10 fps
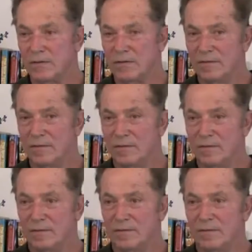
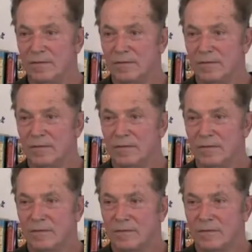
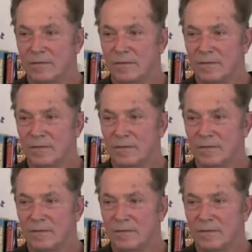(no one is talking)